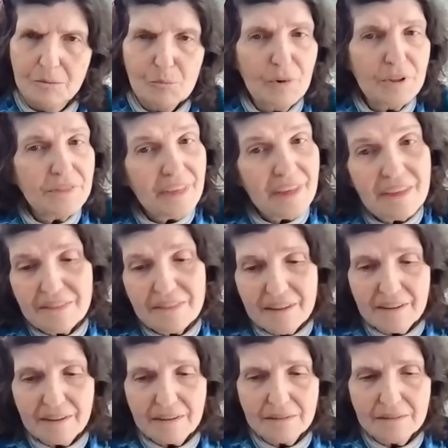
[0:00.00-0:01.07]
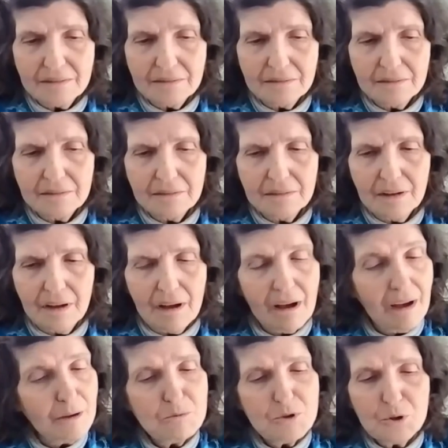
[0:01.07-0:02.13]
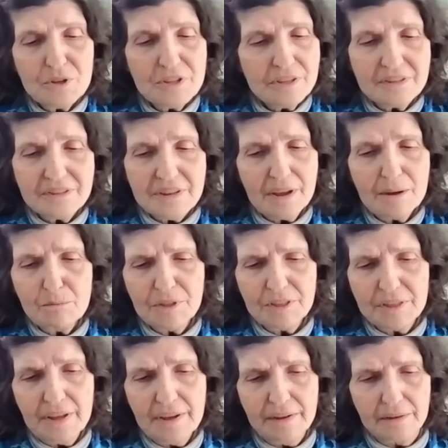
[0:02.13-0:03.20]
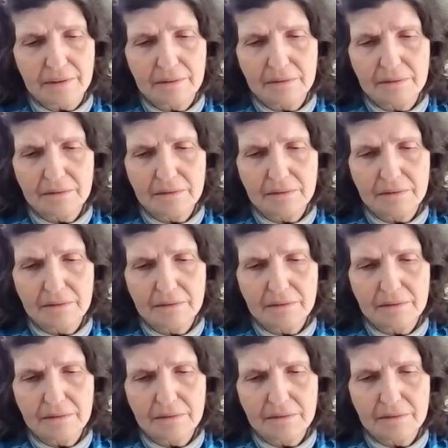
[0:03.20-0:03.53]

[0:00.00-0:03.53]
But they think I'm doing the same thing,